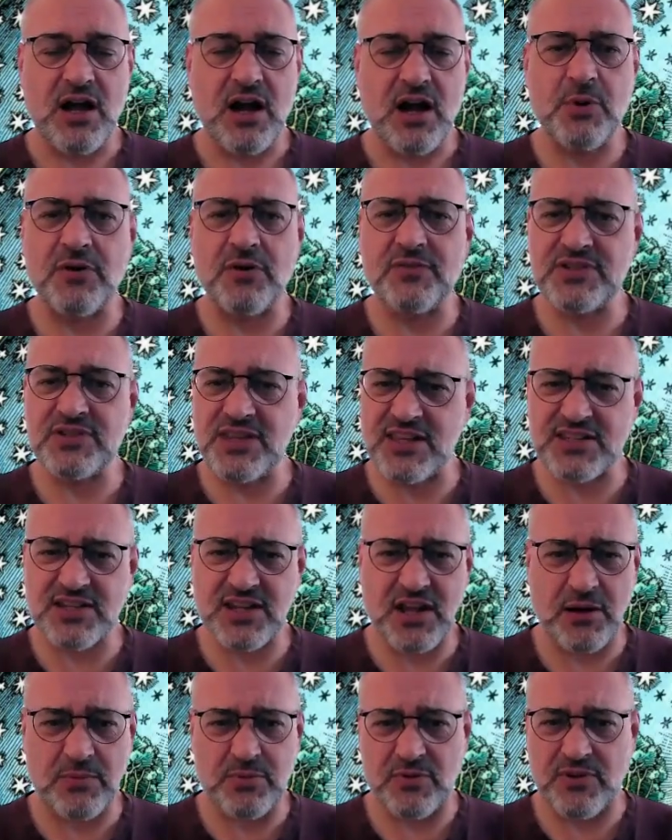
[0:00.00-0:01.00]
I mean, obviously, there's a
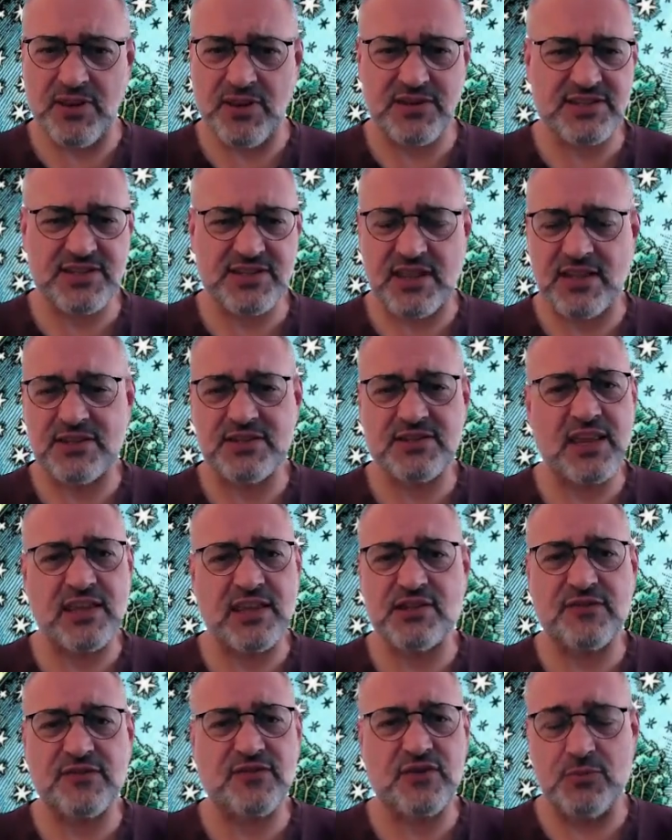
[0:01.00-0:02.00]
couple. There's
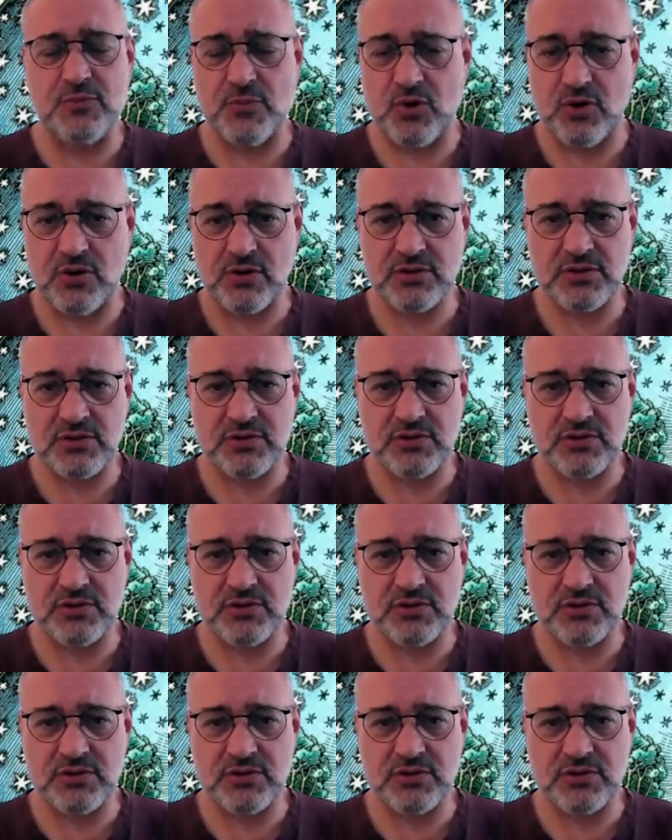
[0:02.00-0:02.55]
a few more.